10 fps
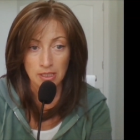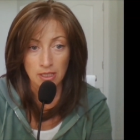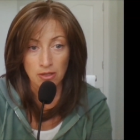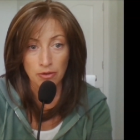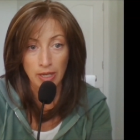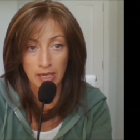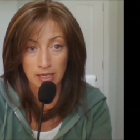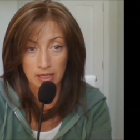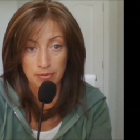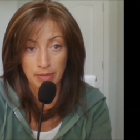
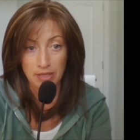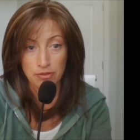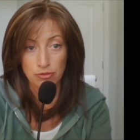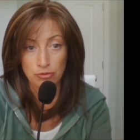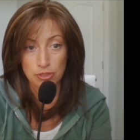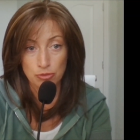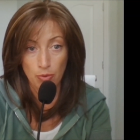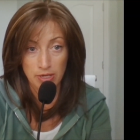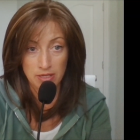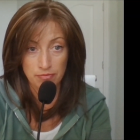Okay, Matthew
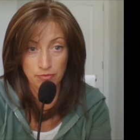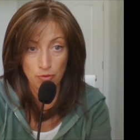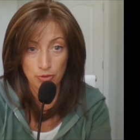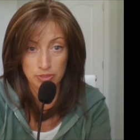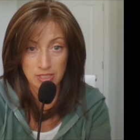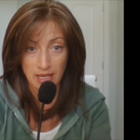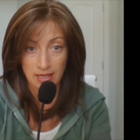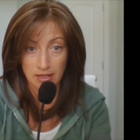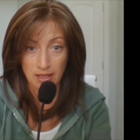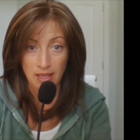
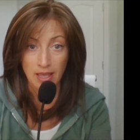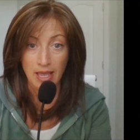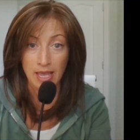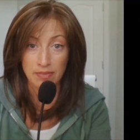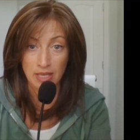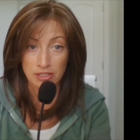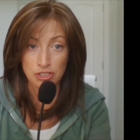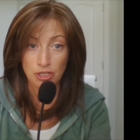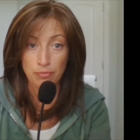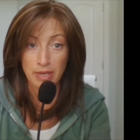24:10. And then
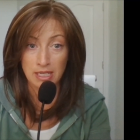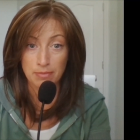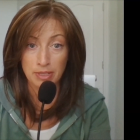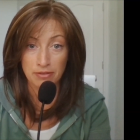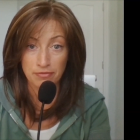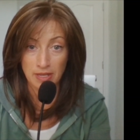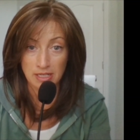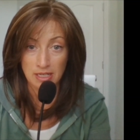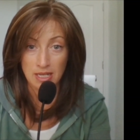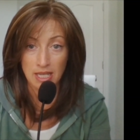shall many be
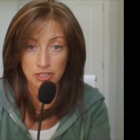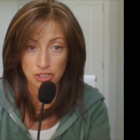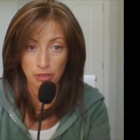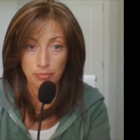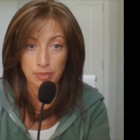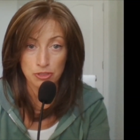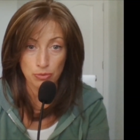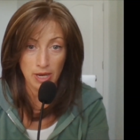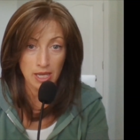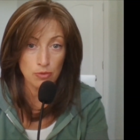offended, and shall
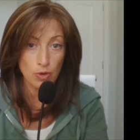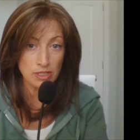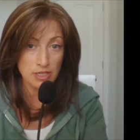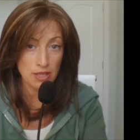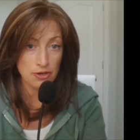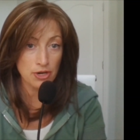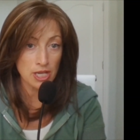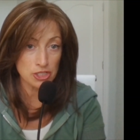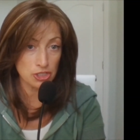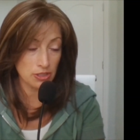betray one another,
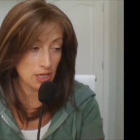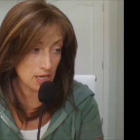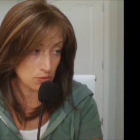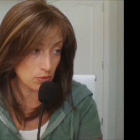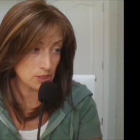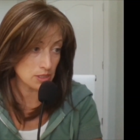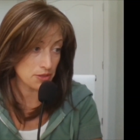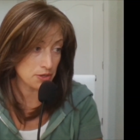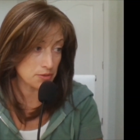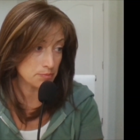and shall hate one
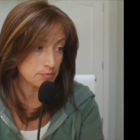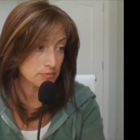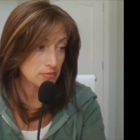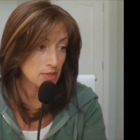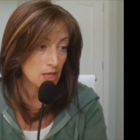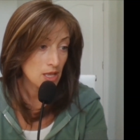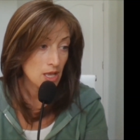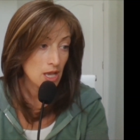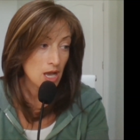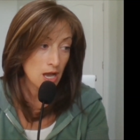another.
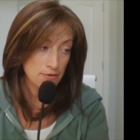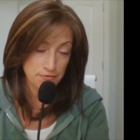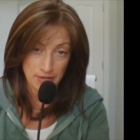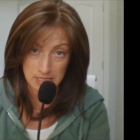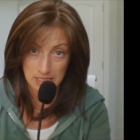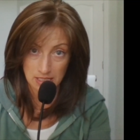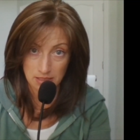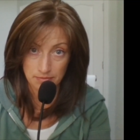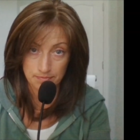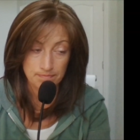Offended
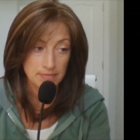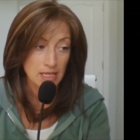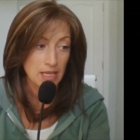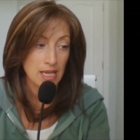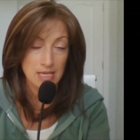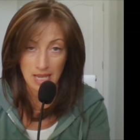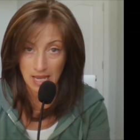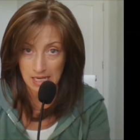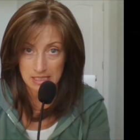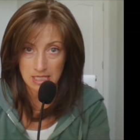and
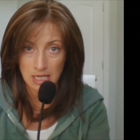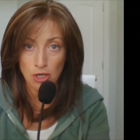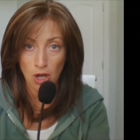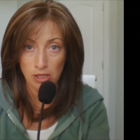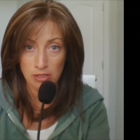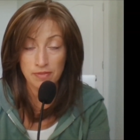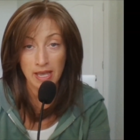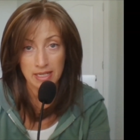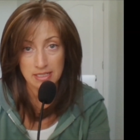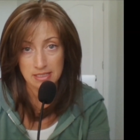hate and all of
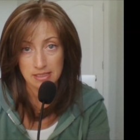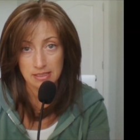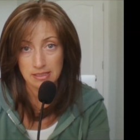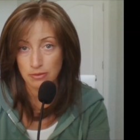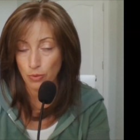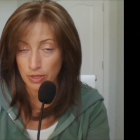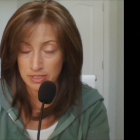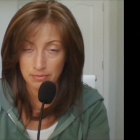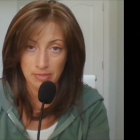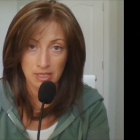that. What does
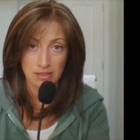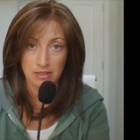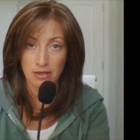it mean?